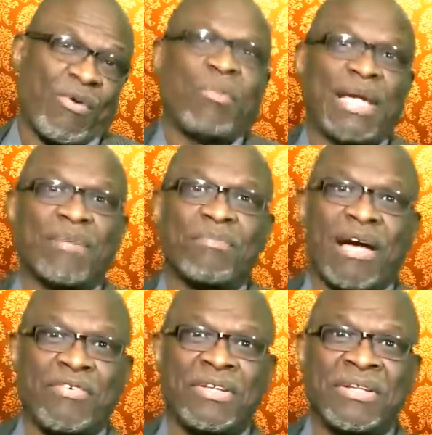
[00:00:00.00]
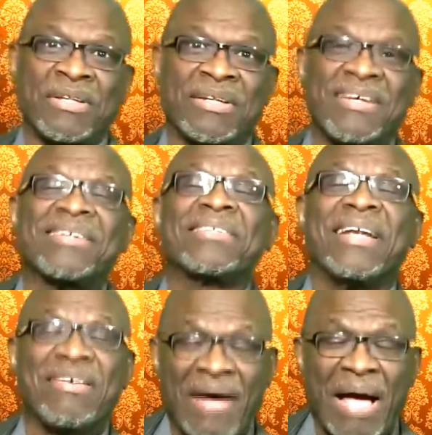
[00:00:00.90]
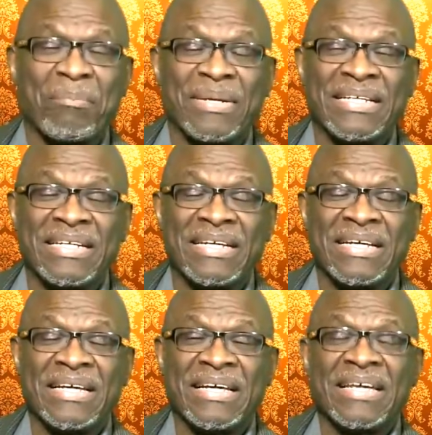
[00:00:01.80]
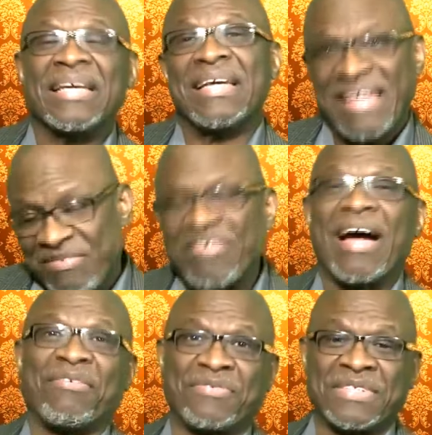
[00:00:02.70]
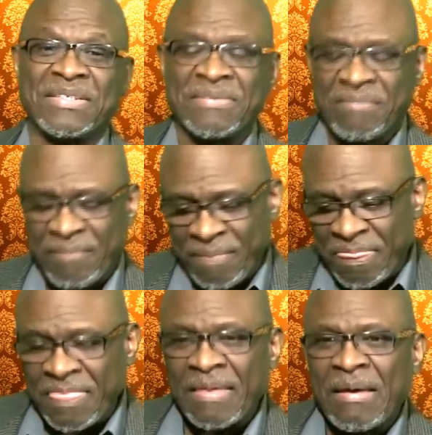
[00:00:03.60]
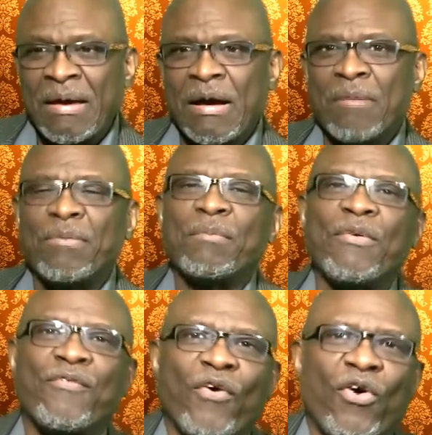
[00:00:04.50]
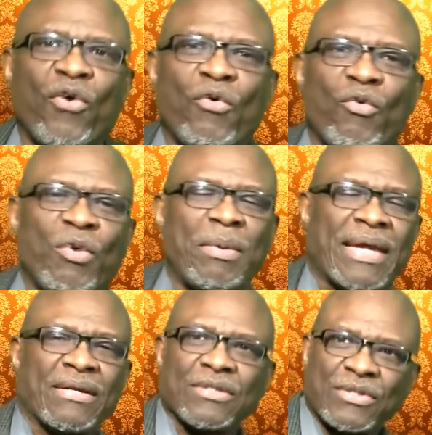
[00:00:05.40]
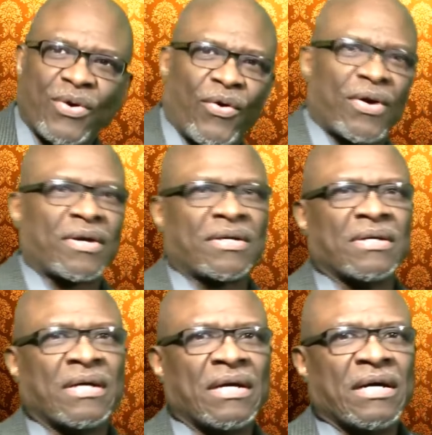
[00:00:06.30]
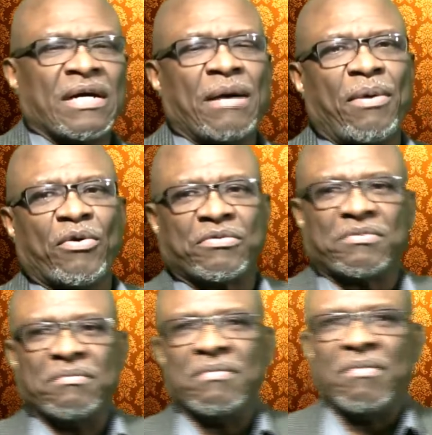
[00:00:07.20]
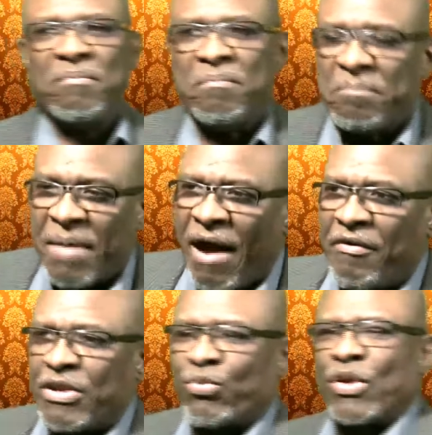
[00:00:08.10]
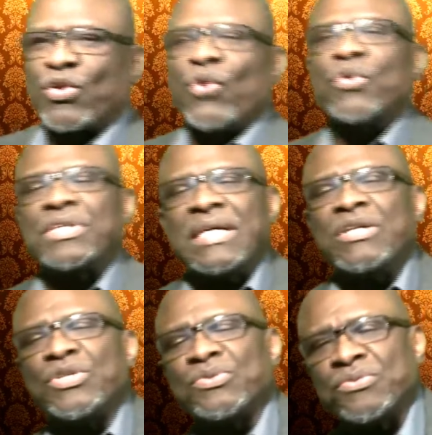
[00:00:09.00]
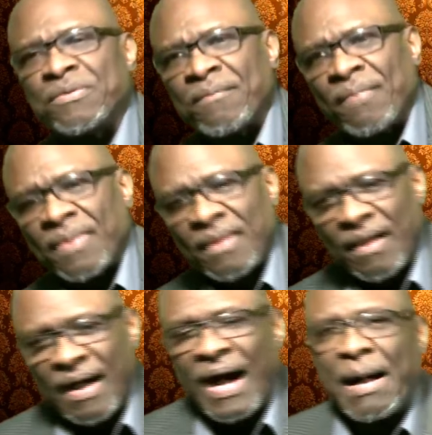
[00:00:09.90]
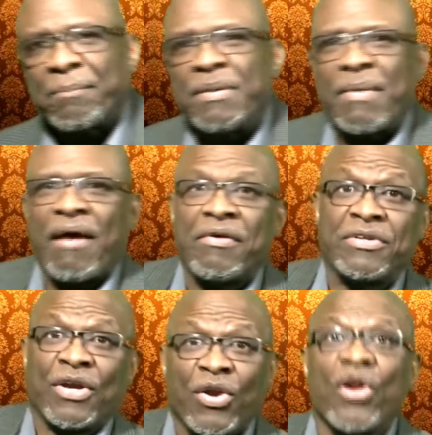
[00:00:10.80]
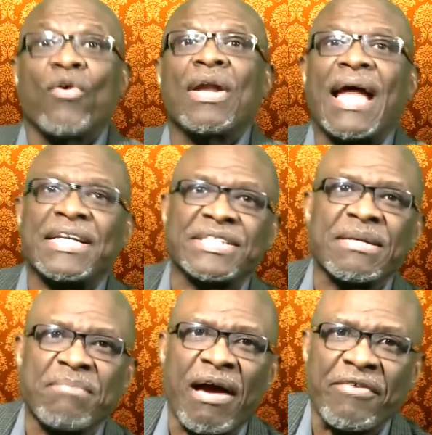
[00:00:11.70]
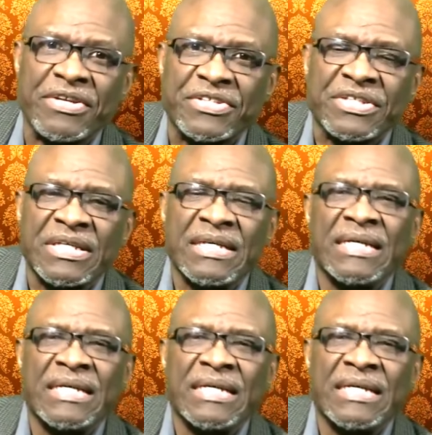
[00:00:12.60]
when we get married, to live happily ever after. But before we begin to talk about marriage, what goes into a happy marriage, a long-lasting marriage,